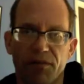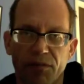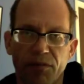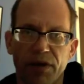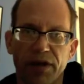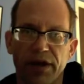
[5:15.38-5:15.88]

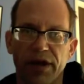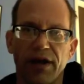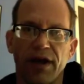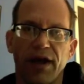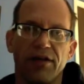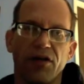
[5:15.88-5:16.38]
really
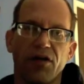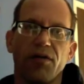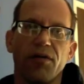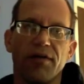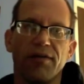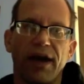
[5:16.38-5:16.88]
at the
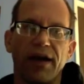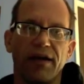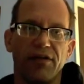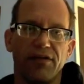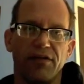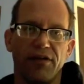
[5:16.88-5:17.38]
core of that
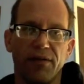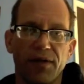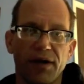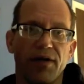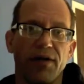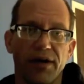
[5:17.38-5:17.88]
is that we
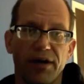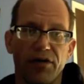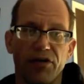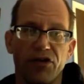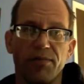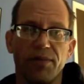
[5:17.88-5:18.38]
are
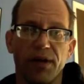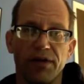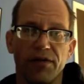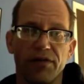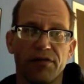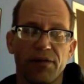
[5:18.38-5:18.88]
energy
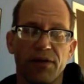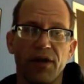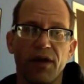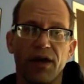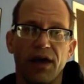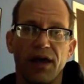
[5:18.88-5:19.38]
bundles.
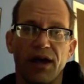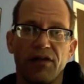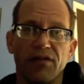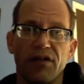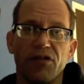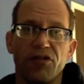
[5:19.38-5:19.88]
And as
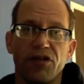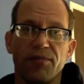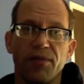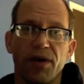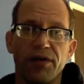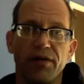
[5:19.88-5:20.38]
energy
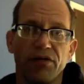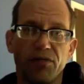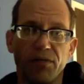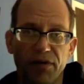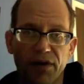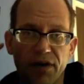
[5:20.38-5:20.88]
bundles
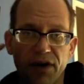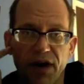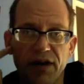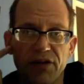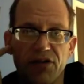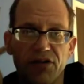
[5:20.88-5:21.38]
with our
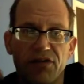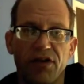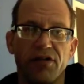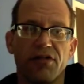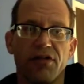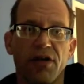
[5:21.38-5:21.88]

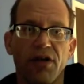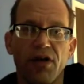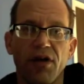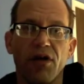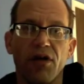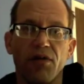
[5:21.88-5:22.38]
consciousness,
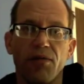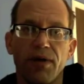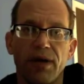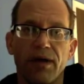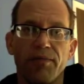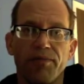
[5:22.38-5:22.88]

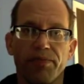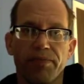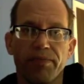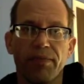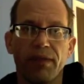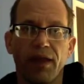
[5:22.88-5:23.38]
we
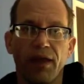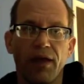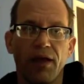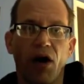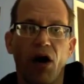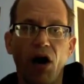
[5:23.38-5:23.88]

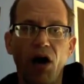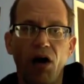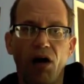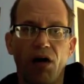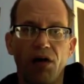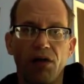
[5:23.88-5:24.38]

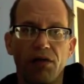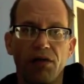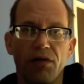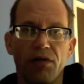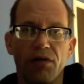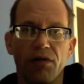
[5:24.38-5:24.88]
all
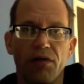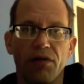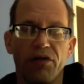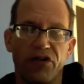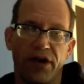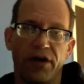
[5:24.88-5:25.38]

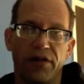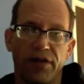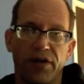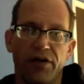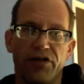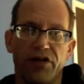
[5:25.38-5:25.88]
channel
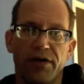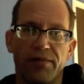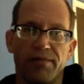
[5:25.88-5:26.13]
energy.